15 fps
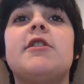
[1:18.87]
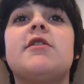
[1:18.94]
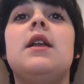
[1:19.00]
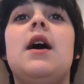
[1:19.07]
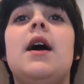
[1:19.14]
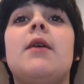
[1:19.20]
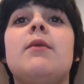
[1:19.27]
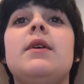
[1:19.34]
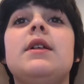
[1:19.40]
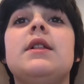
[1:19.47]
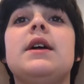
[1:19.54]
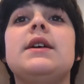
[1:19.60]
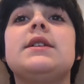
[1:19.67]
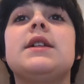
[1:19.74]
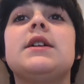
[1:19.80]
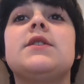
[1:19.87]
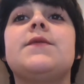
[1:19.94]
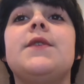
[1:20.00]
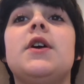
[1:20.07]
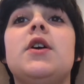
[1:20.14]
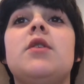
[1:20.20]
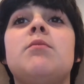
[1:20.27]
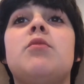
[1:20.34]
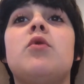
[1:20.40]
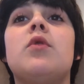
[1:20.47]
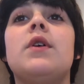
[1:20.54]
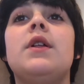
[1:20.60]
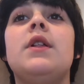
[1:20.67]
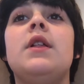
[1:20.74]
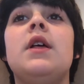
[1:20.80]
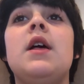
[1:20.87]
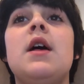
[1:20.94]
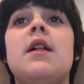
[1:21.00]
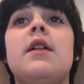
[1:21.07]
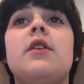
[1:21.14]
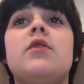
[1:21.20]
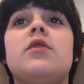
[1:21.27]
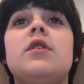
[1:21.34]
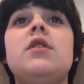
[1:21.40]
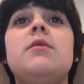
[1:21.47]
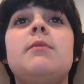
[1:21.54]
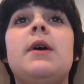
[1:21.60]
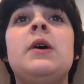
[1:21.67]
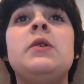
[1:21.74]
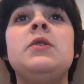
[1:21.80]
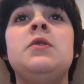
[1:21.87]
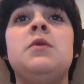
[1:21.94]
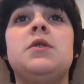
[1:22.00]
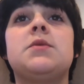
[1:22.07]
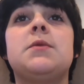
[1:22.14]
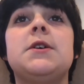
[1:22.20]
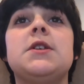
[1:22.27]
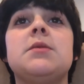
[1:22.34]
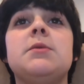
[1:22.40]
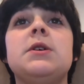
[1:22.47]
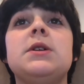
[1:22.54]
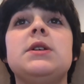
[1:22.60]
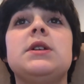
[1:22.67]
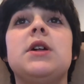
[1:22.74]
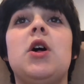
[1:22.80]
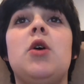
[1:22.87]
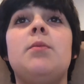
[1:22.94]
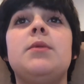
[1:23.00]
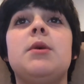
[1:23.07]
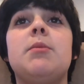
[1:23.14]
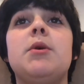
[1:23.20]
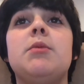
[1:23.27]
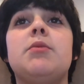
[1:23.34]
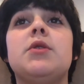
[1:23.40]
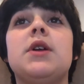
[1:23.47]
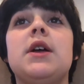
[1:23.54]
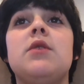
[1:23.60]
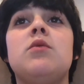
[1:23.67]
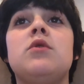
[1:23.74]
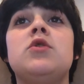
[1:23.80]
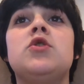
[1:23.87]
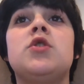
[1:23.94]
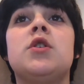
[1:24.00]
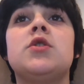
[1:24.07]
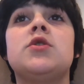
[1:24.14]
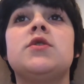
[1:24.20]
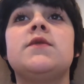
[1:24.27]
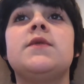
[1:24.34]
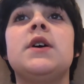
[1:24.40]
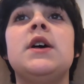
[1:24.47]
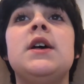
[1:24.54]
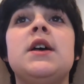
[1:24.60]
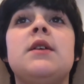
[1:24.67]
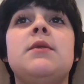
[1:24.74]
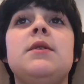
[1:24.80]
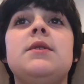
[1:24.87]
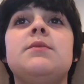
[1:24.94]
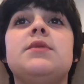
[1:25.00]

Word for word: I realized that it's very important that you think about your responsibility to help the people that you are in charge of keep